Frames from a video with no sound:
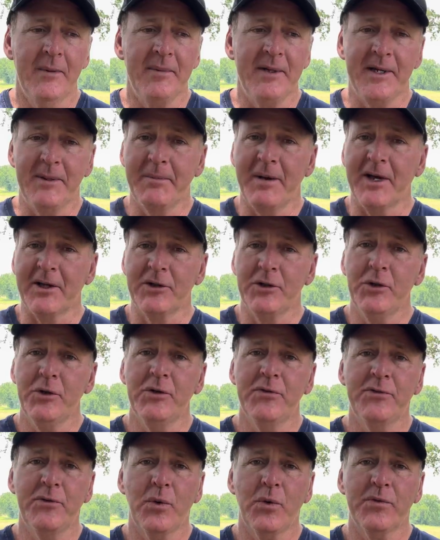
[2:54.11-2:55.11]
in about 2
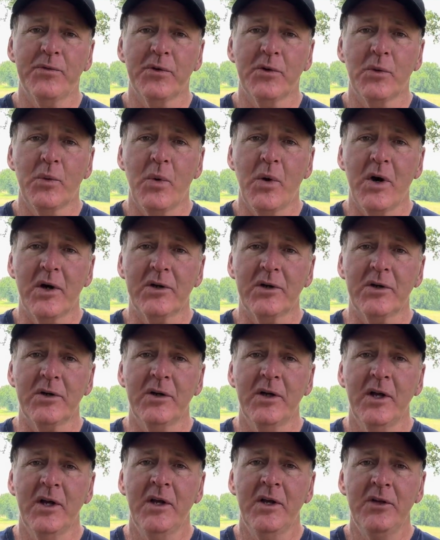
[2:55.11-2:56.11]
to 4 foot of
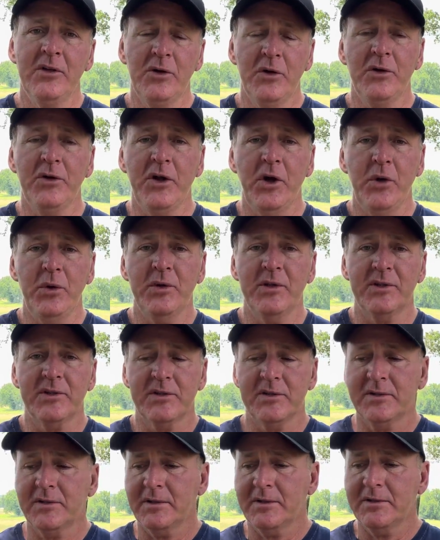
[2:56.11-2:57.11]
water, you'll
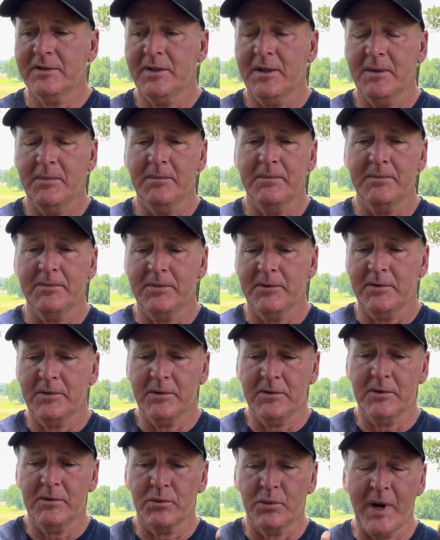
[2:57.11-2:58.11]
notice some
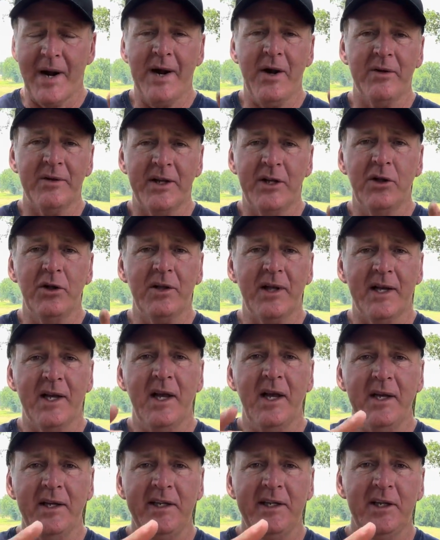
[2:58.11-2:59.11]
round, they look like
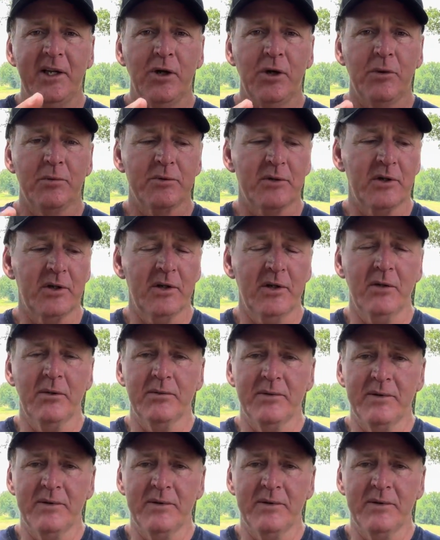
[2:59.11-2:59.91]
honeycombs. They're little